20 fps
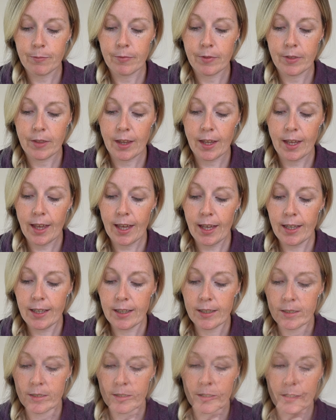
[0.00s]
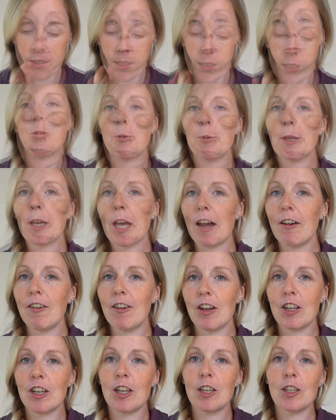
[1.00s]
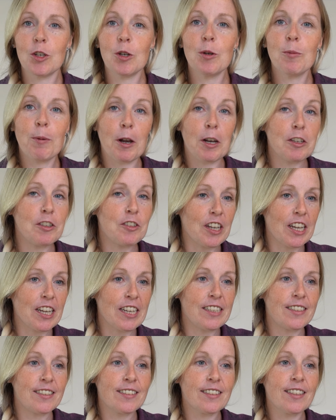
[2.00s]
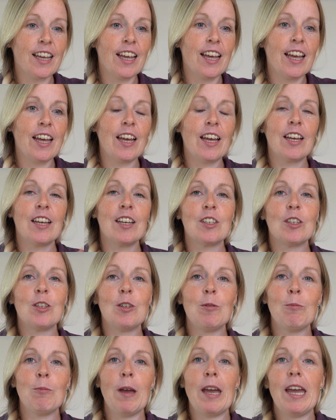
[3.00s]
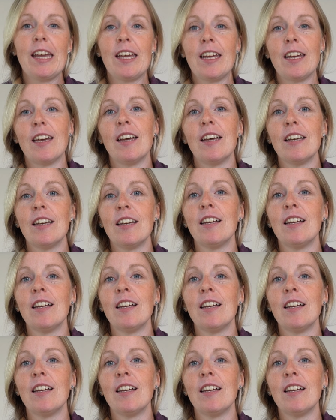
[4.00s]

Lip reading: Okay, before we carry on, I do apologise. You may